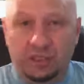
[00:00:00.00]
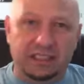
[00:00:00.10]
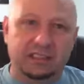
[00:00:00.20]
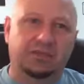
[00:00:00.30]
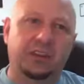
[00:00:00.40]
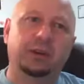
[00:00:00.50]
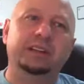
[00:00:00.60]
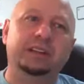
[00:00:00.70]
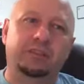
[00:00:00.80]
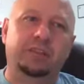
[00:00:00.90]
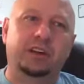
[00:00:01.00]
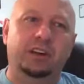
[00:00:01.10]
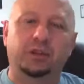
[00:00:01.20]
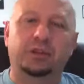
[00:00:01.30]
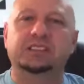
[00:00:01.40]
And it's very
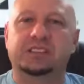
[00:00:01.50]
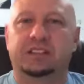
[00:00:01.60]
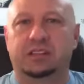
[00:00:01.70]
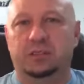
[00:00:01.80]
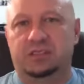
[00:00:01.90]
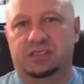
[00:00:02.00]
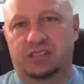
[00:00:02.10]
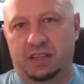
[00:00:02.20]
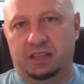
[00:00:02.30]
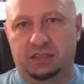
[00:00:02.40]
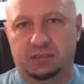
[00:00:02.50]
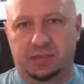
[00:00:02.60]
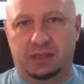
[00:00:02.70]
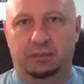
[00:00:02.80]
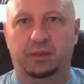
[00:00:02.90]
difficult. You can sit there and say this,
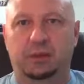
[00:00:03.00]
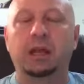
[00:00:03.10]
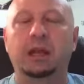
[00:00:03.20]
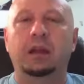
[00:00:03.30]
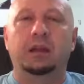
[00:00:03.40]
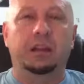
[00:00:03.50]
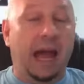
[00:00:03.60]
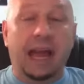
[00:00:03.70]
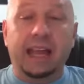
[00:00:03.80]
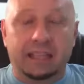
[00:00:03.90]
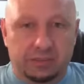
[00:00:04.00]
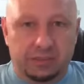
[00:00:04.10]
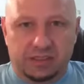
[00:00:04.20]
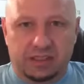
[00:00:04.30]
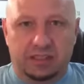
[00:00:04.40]
people. I can
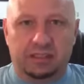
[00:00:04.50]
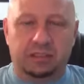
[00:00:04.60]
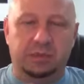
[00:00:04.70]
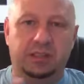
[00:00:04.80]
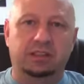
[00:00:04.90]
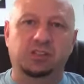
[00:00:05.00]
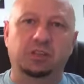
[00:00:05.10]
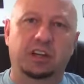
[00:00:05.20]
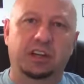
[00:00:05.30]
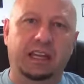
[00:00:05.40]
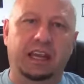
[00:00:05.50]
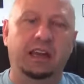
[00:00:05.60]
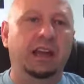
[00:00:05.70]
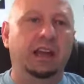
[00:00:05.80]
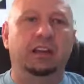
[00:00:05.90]
even say this because you look
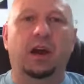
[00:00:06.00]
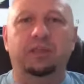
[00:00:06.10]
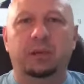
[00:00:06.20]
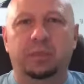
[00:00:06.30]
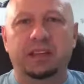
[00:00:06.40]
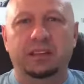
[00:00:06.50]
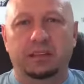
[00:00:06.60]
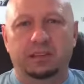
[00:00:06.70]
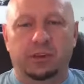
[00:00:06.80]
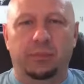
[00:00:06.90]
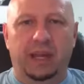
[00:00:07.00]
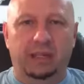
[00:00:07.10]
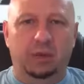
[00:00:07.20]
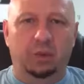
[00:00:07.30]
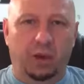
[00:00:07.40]
at, you know, I'm going to be there no
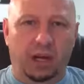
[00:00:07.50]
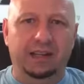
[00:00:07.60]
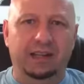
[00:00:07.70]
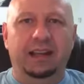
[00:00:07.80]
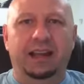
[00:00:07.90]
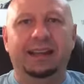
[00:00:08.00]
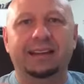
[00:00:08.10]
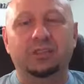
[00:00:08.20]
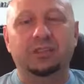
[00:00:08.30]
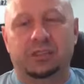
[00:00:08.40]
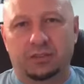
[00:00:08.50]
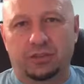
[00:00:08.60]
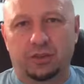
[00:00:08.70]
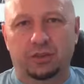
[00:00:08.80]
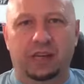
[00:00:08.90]
matter what. And then you start
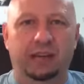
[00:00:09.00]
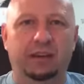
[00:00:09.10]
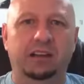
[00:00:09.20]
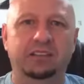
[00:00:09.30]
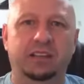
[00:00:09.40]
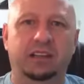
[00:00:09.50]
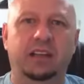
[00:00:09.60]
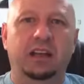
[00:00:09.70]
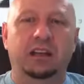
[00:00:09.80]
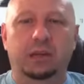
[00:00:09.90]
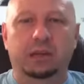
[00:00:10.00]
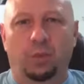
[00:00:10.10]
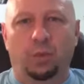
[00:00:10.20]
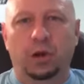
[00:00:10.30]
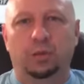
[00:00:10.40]
doing it. And all of a sudden, it, you know, that
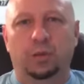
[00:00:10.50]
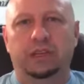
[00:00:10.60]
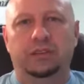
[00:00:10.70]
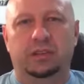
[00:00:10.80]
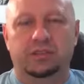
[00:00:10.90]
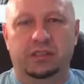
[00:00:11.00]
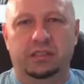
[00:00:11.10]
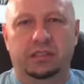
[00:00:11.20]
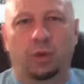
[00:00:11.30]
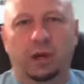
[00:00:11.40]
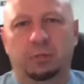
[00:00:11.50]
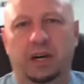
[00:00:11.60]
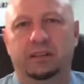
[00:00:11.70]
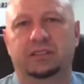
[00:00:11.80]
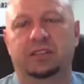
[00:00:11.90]
one week turns into one
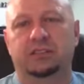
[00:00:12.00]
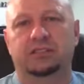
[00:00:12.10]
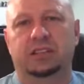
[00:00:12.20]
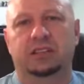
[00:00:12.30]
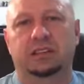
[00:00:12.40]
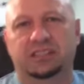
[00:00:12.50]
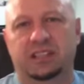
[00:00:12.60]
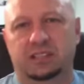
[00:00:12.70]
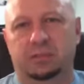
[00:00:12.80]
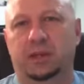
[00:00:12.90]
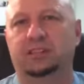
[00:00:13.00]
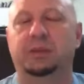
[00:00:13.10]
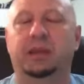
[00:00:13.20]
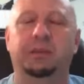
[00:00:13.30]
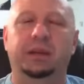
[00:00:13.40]
month, turns into six months,
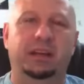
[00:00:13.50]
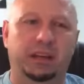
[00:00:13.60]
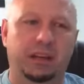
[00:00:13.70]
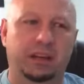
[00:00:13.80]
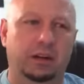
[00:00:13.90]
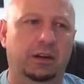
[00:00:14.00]
maybe a year.